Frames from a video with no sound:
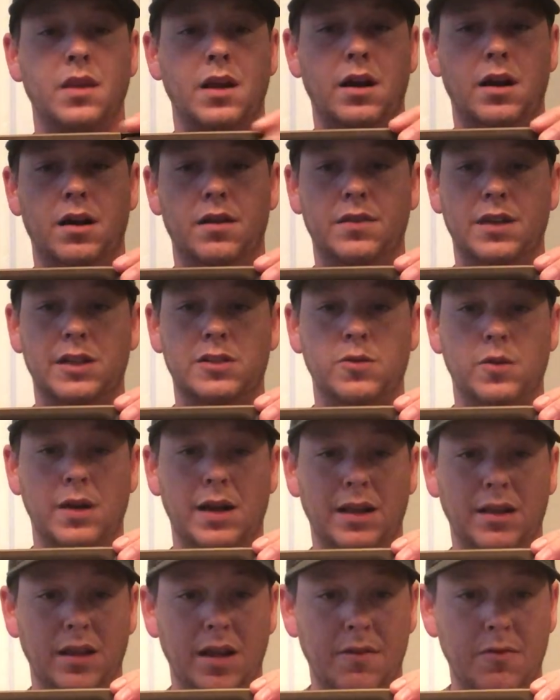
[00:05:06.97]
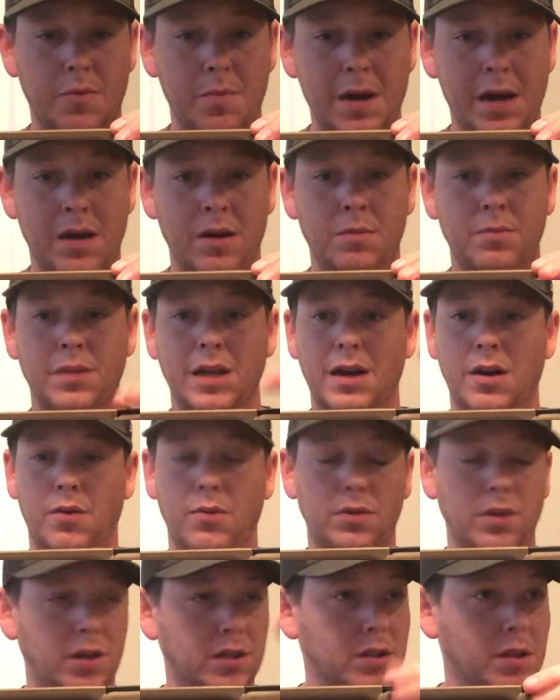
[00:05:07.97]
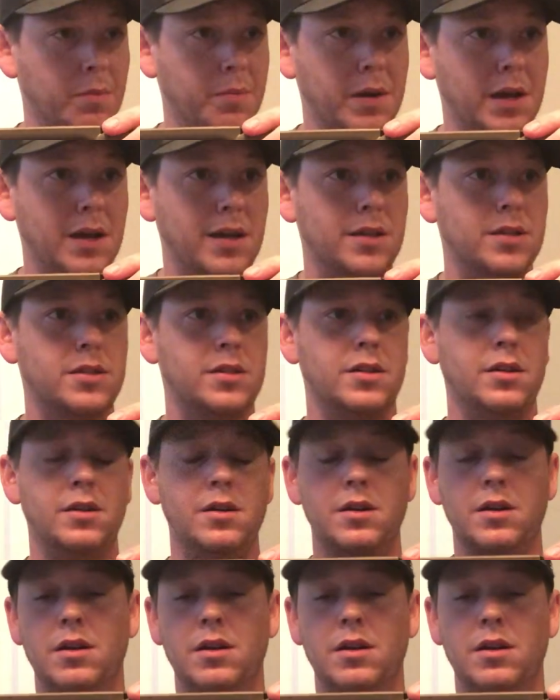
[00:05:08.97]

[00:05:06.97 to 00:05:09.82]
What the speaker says: That's what I love about them. They don't look the best,